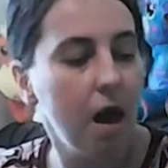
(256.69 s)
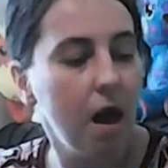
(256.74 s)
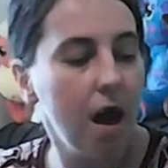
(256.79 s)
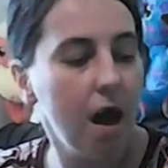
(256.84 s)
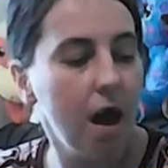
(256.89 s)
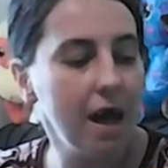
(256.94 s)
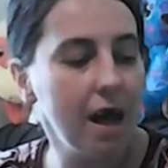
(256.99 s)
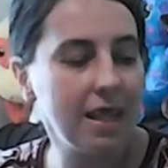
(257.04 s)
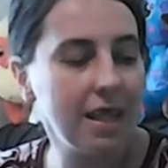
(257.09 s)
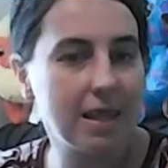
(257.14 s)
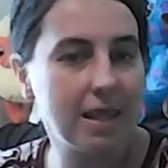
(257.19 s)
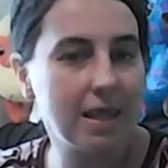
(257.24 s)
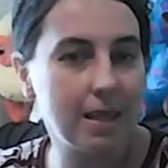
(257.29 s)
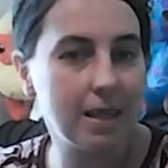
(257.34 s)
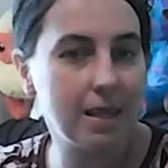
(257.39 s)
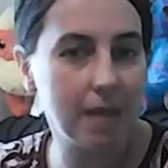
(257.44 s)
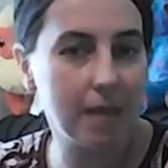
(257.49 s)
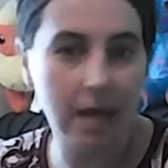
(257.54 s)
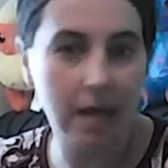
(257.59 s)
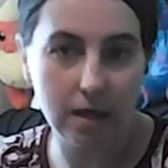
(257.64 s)
I
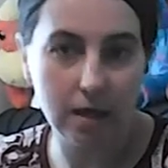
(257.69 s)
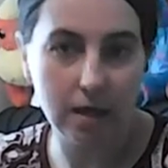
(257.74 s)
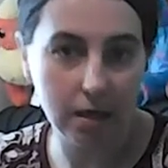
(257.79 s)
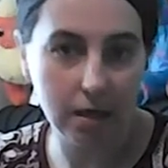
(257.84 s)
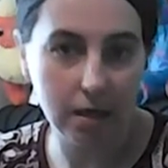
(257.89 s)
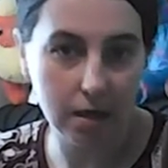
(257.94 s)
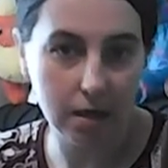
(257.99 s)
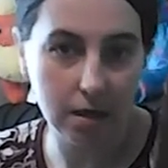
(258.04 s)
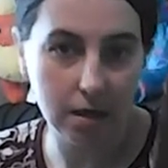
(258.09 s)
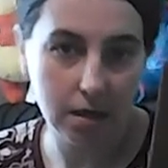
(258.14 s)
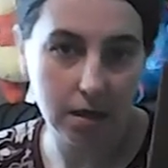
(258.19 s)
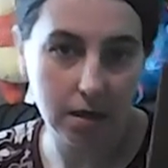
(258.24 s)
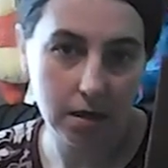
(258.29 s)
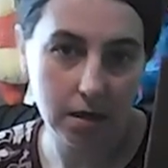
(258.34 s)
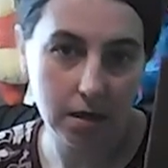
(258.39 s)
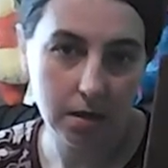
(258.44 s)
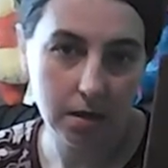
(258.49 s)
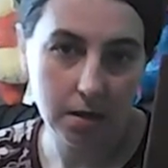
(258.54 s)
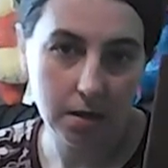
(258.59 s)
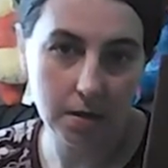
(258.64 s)
think
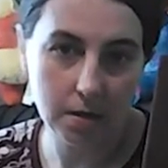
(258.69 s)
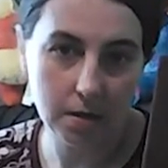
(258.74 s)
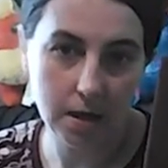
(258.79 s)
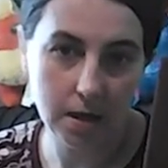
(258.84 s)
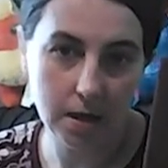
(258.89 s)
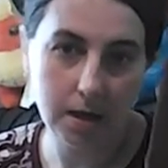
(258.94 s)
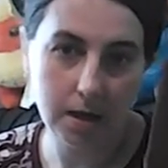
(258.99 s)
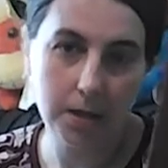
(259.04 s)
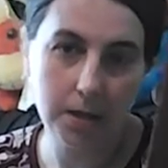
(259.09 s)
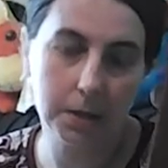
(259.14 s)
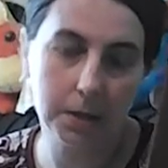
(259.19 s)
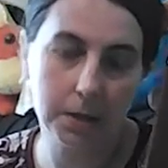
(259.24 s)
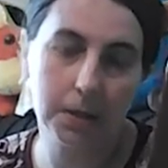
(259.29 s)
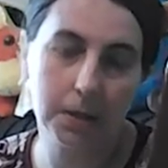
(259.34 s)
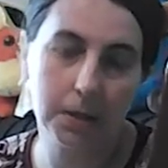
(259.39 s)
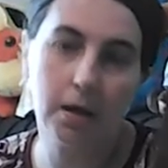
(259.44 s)
these...